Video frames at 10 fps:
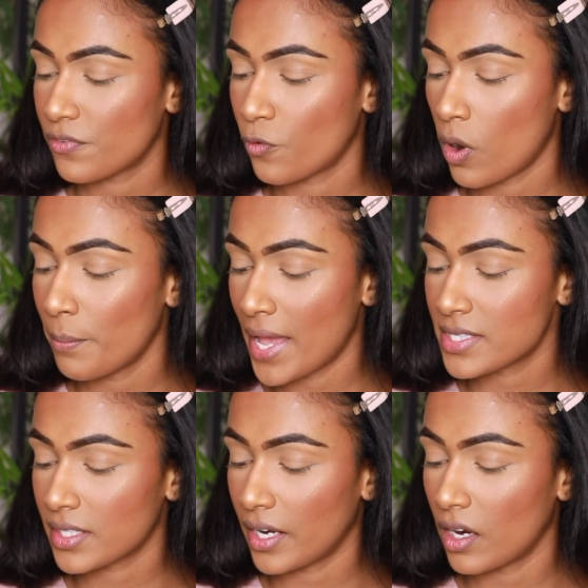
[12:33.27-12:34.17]
for
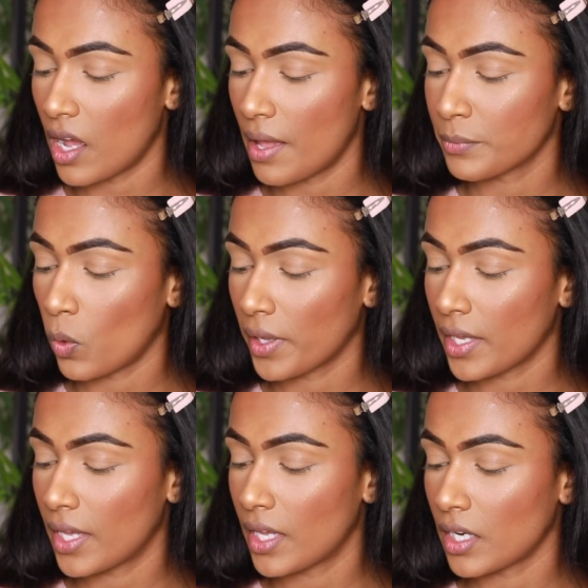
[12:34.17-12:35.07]
mascara, I'm going
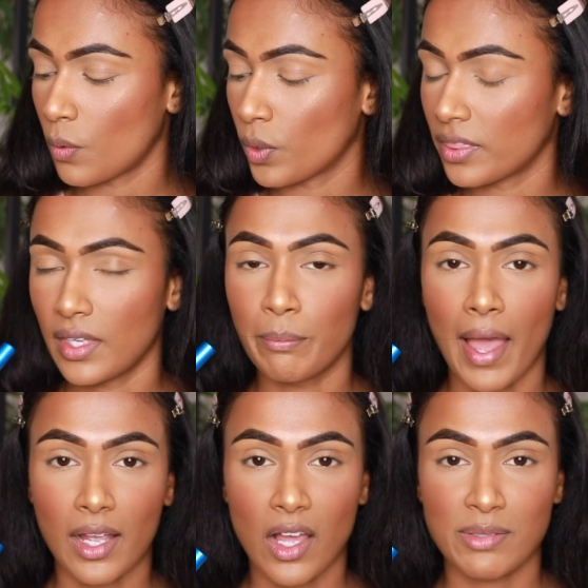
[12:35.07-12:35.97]
in with the
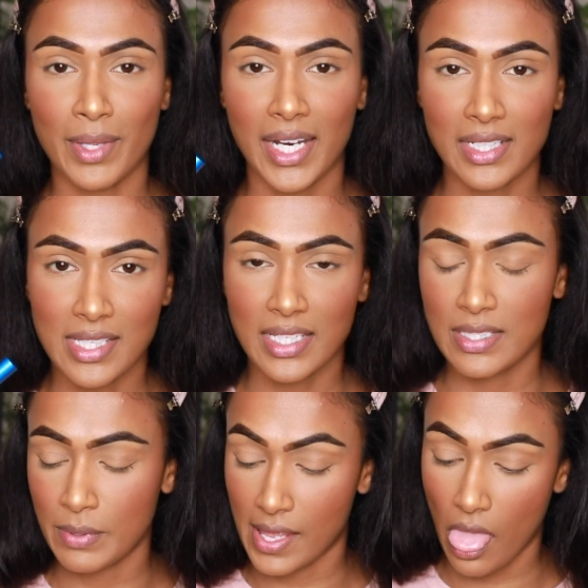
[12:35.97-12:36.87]
MAC Cosmetics
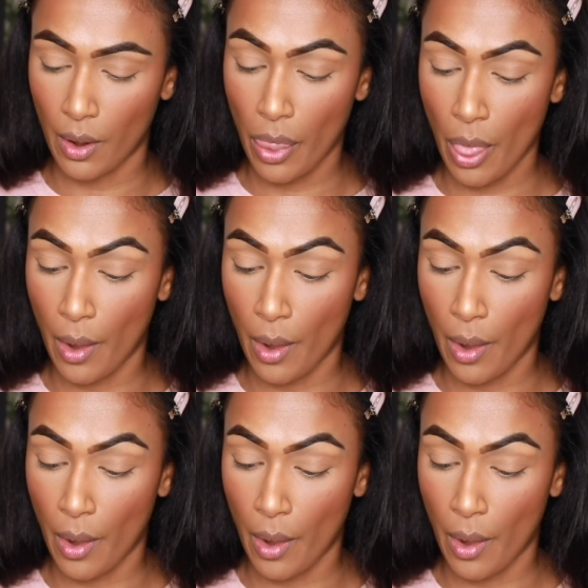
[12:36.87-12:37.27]
Extended